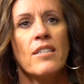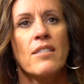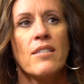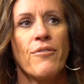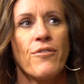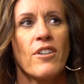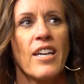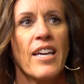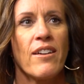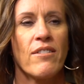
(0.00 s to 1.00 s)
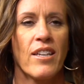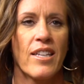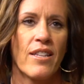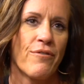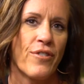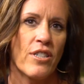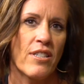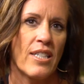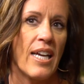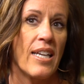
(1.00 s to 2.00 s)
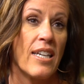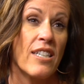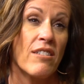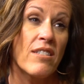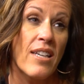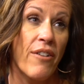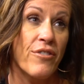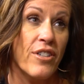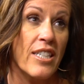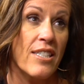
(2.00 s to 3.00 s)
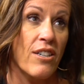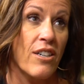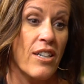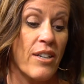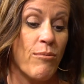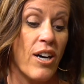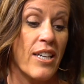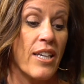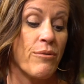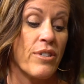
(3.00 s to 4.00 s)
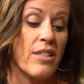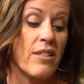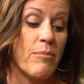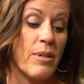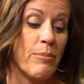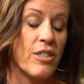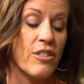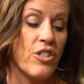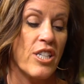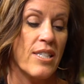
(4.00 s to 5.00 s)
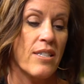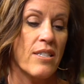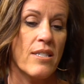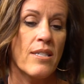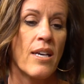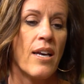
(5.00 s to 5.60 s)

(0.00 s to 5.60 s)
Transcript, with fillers: suffering like the first 10 years after I started walking with the biblical Jesus,